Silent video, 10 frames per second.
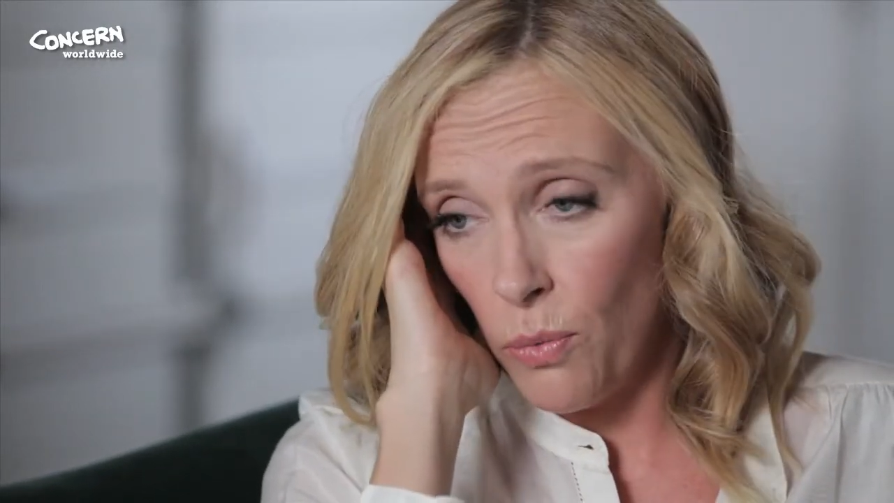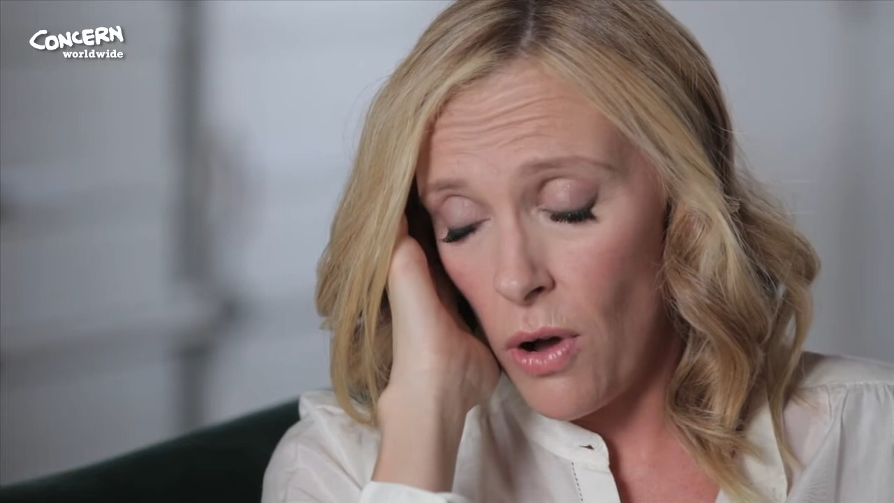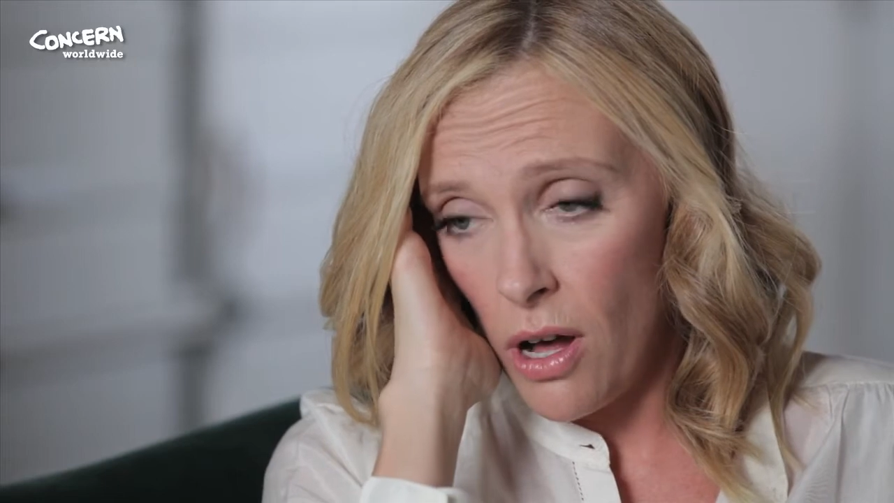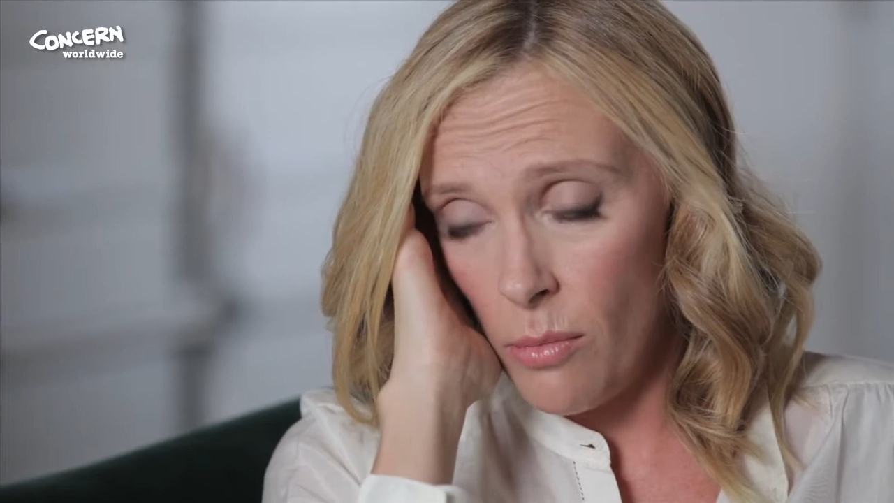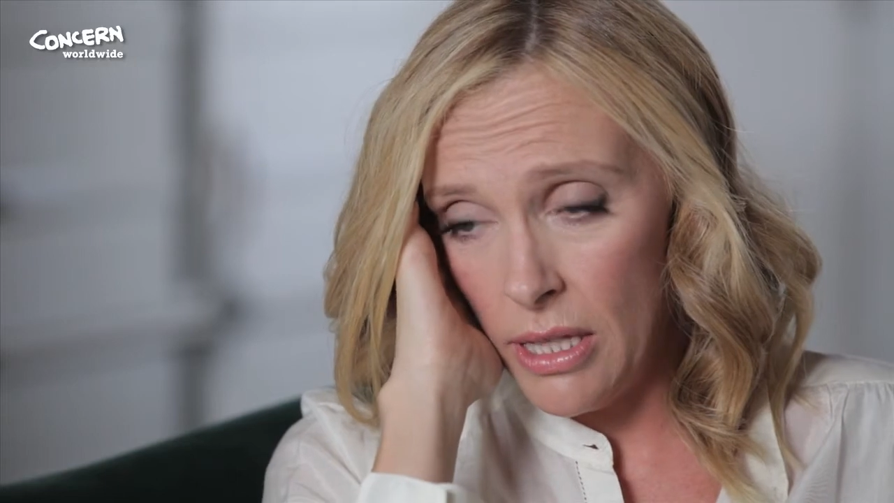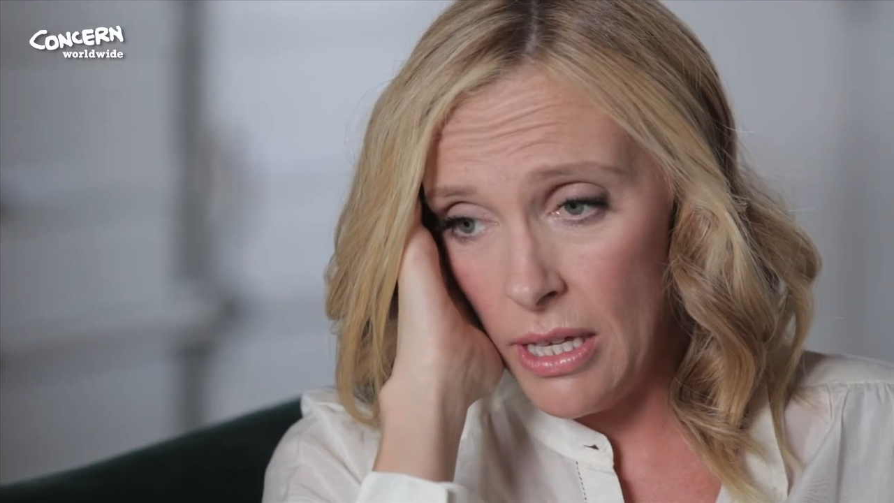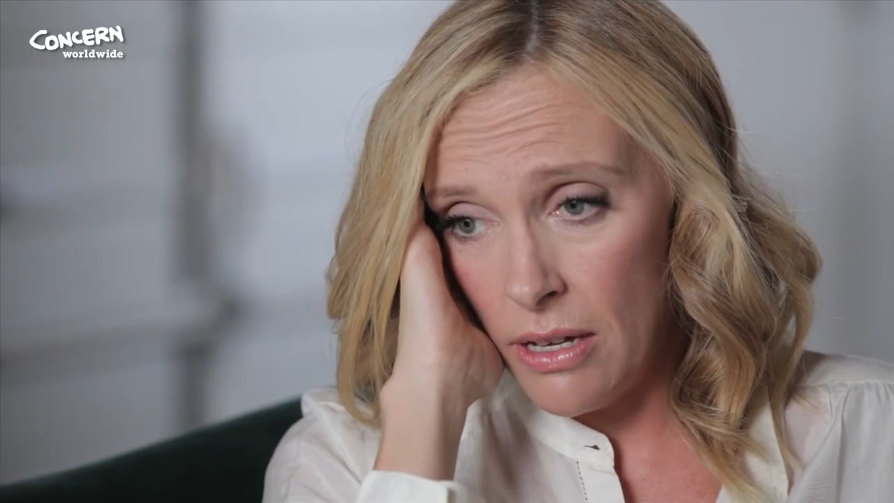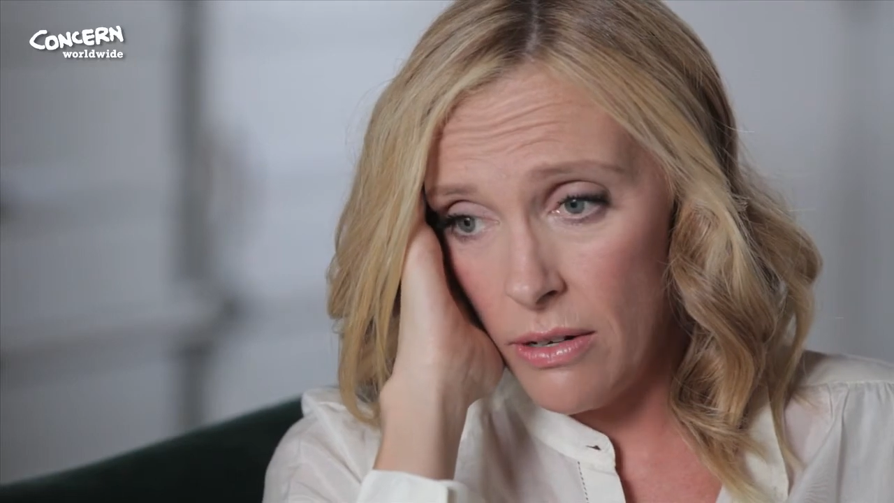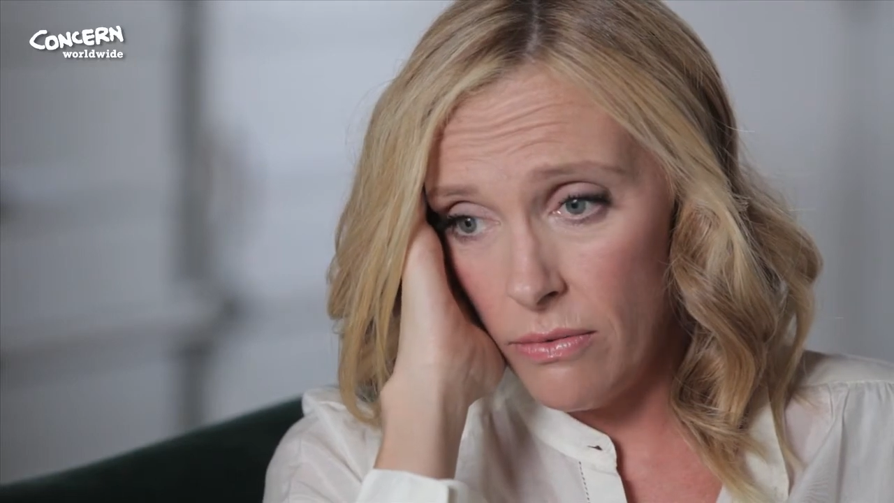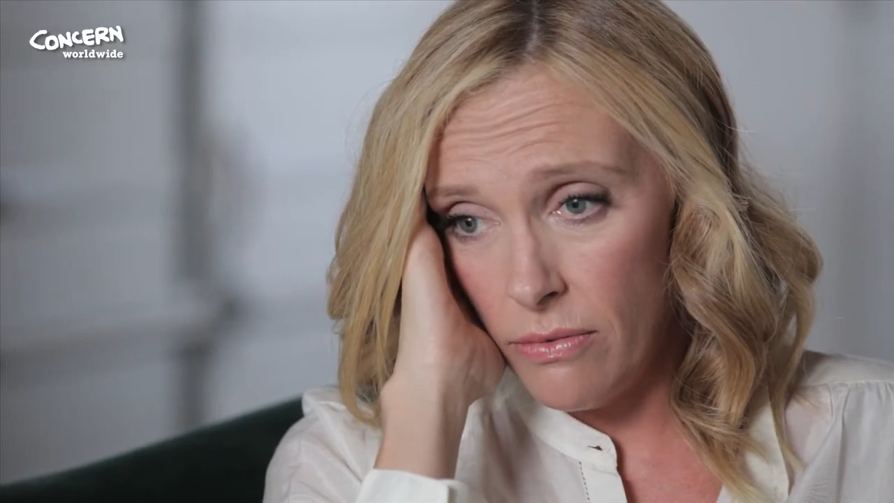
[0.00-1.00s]
worthwhile, but
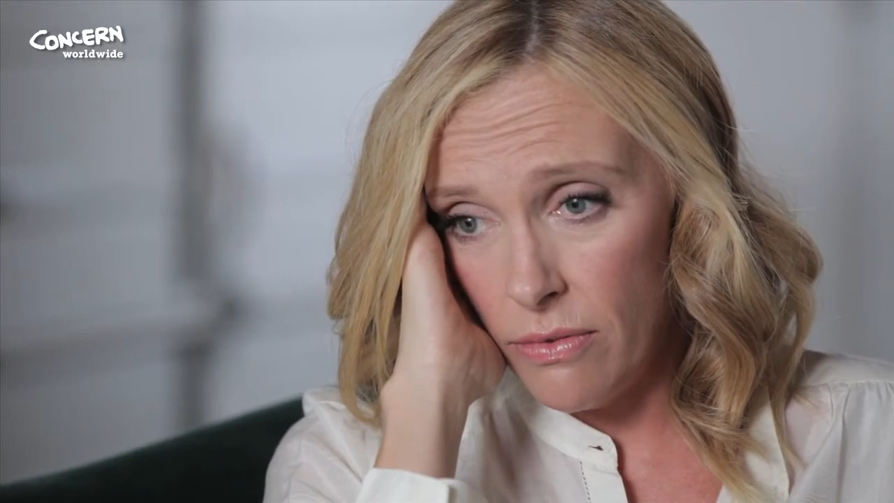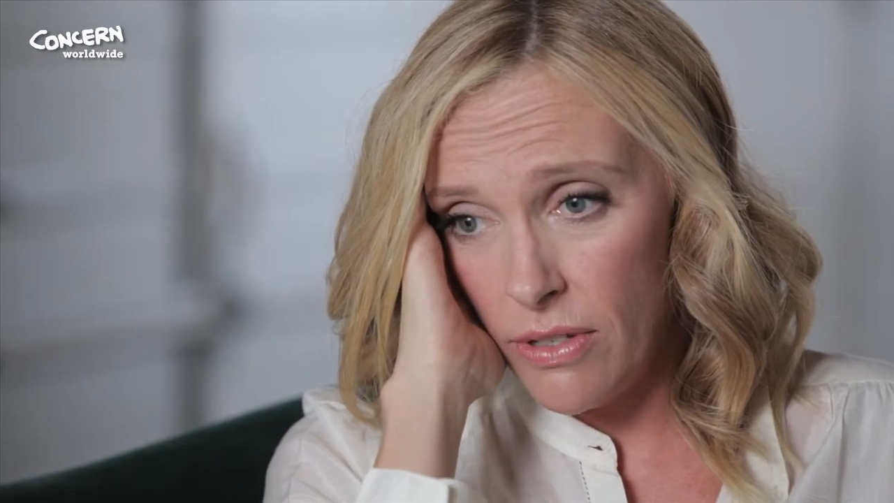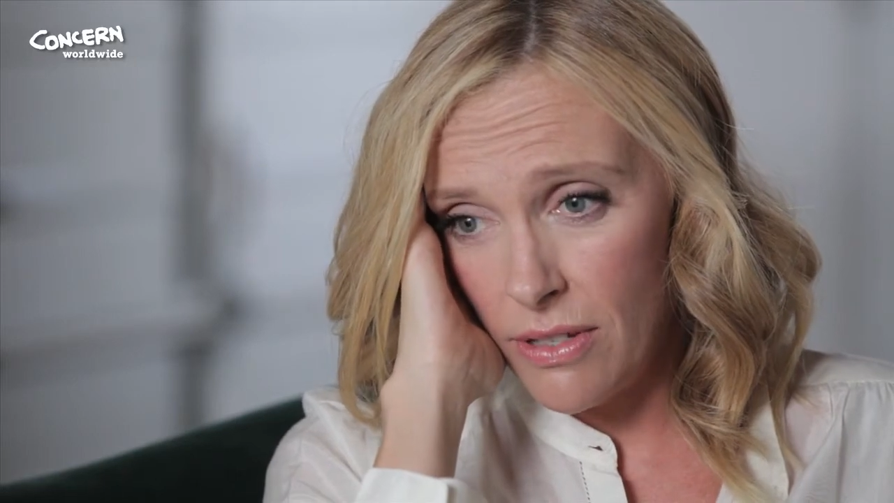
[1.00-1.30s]
there,